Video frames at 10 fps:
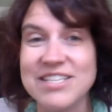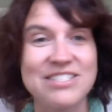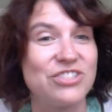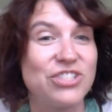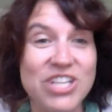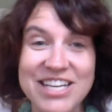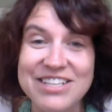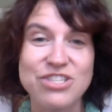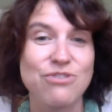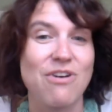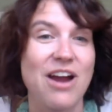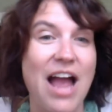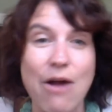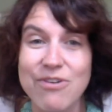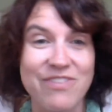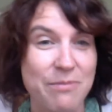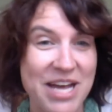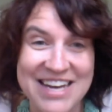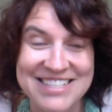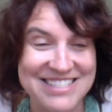looking to our
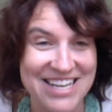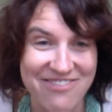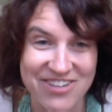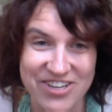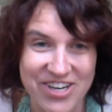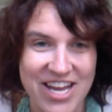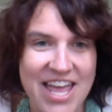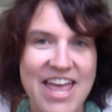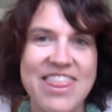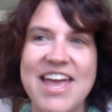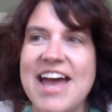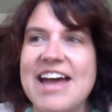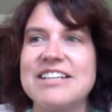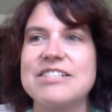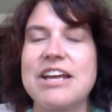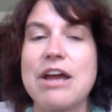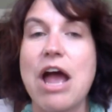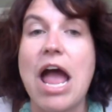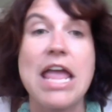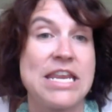out-of-the-box Savior, that
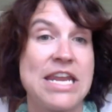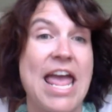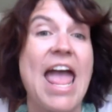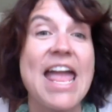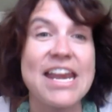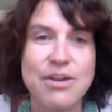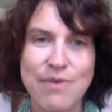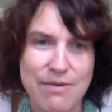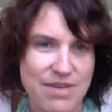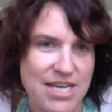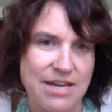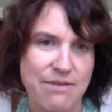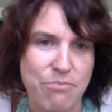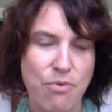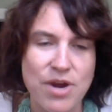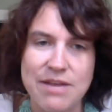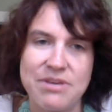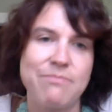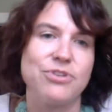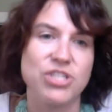in any way we can, pointing
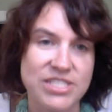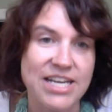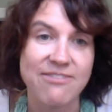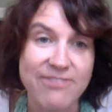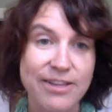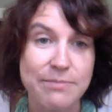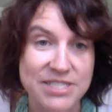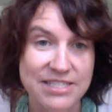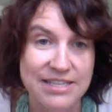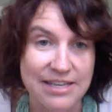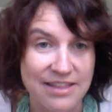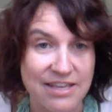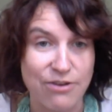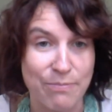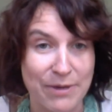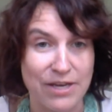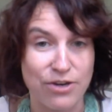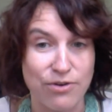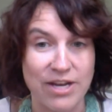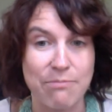people, just like Philip did, the Ethiopian
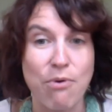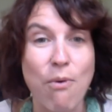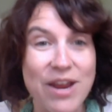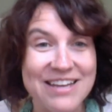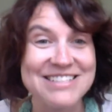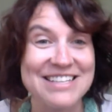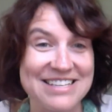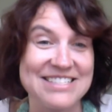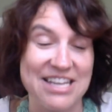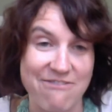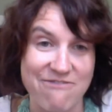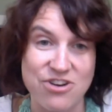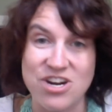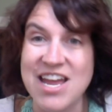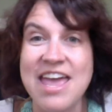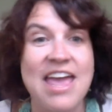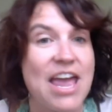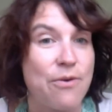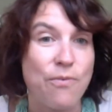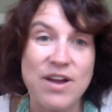eunuch, pointing to the Savior
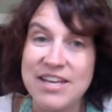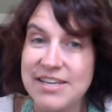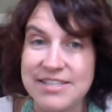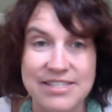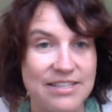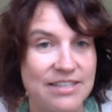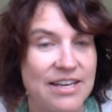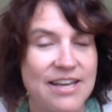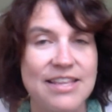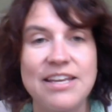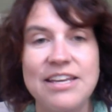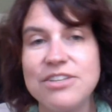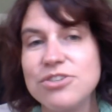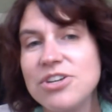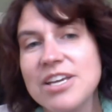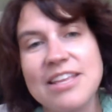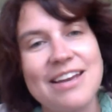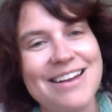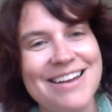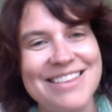and what he did, that he took that
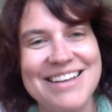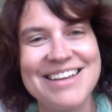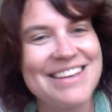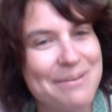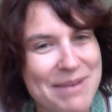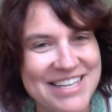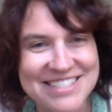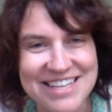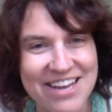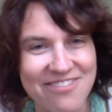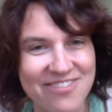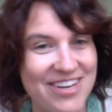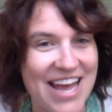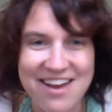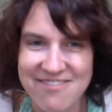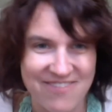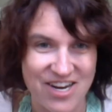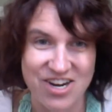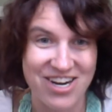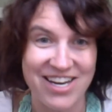on, that he makes life not
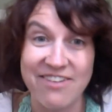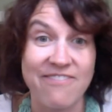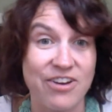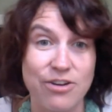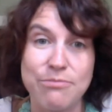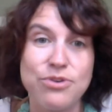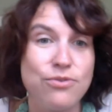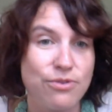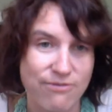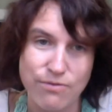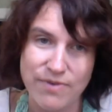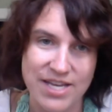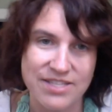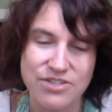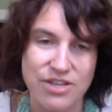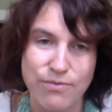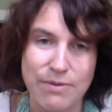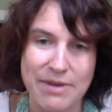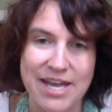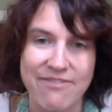fair in a very beautiful way so that we
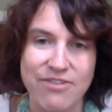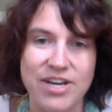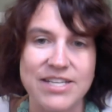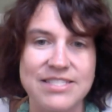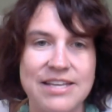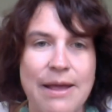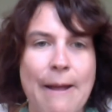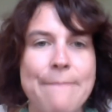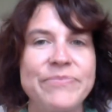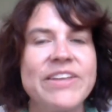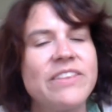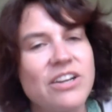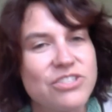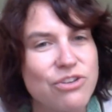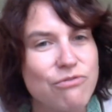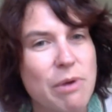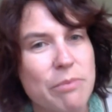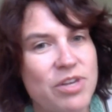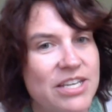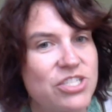may have grace. And then also
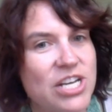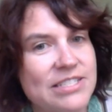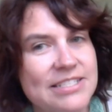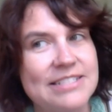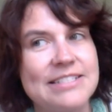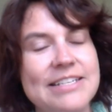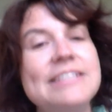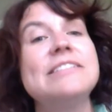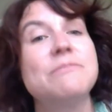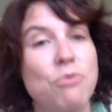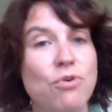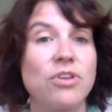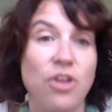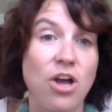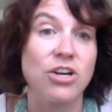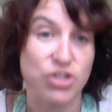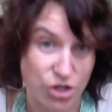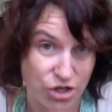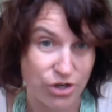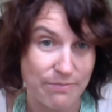remembering that justice is more
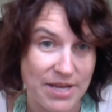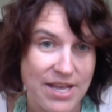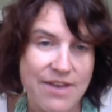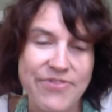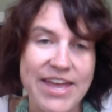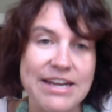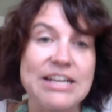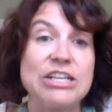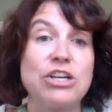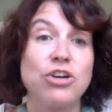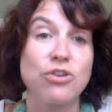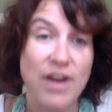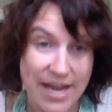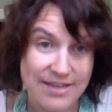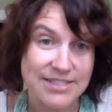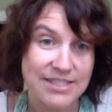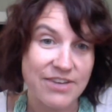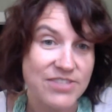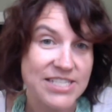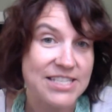long-term, that Christ
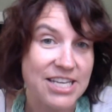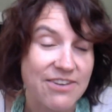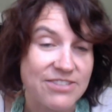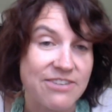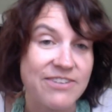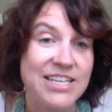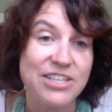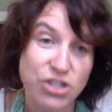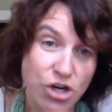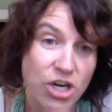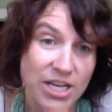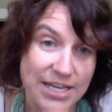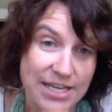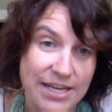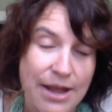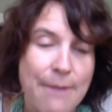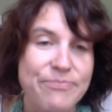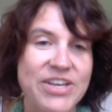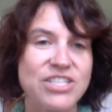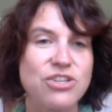gives us the gift of eternity,
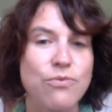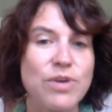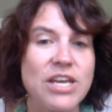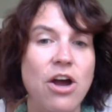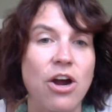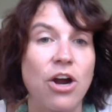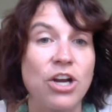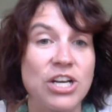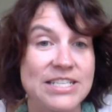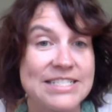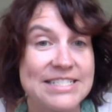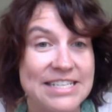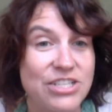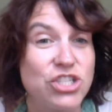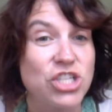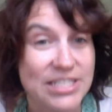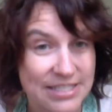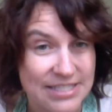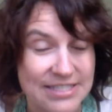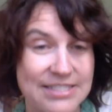and so we are going to see
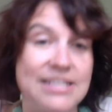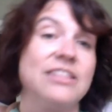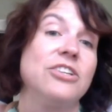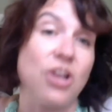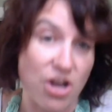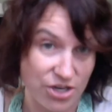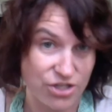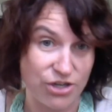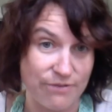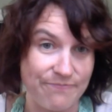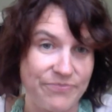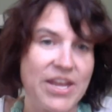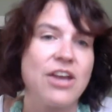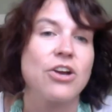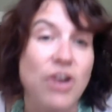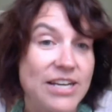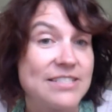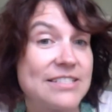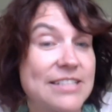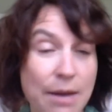justice in the long term. Christ
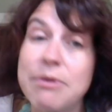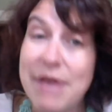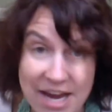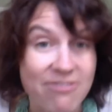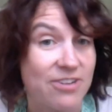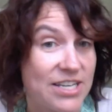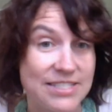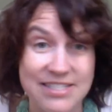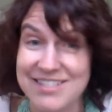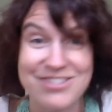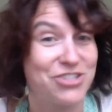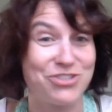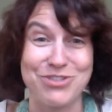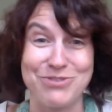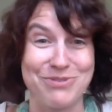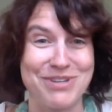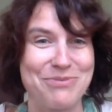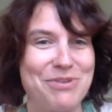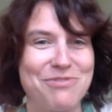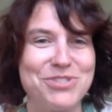is coming back for us. It's true.
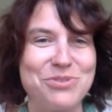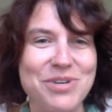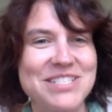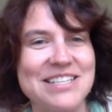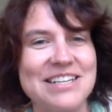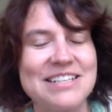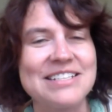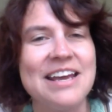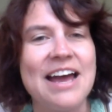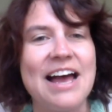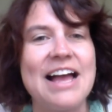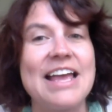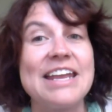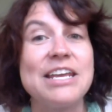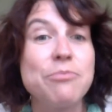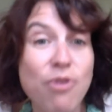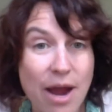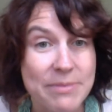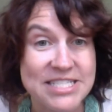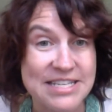We rejoice in it. Uh, and he
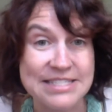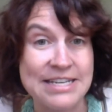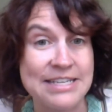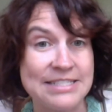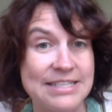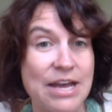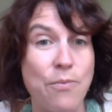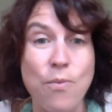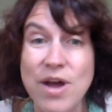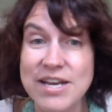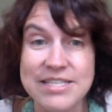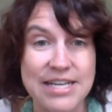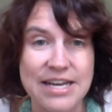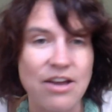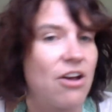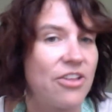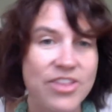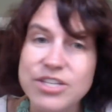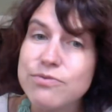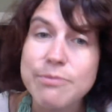promises us that one day all
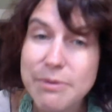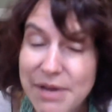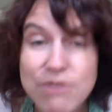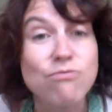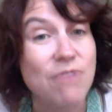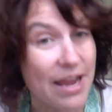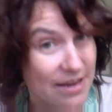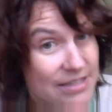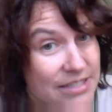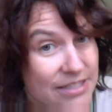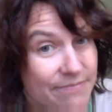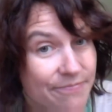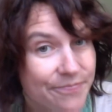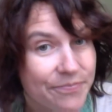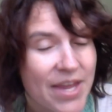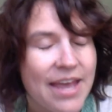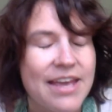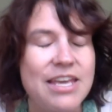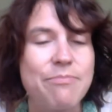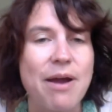things will be made right.
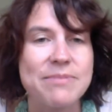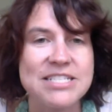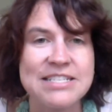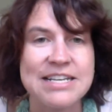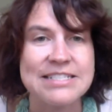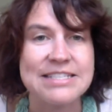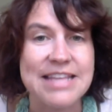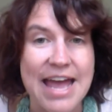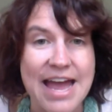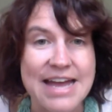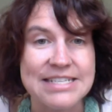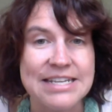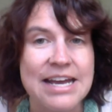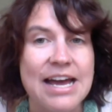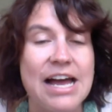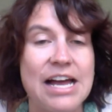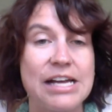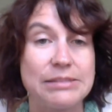He promises us that uh,